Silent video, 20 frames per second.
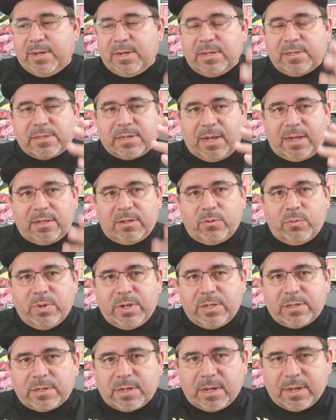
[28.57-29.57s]
It is
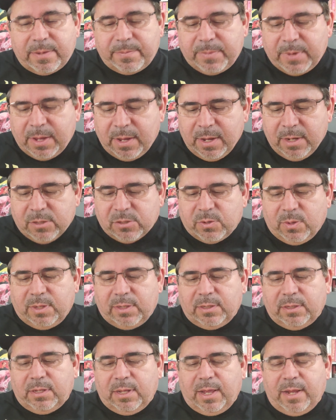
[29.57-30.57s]
Halloween time, so a
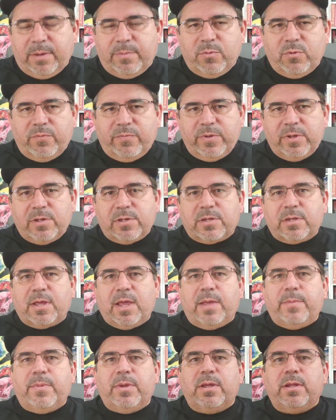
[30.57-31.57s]
lot of movies
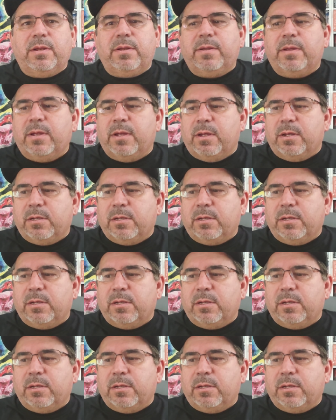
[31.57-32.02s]
came in,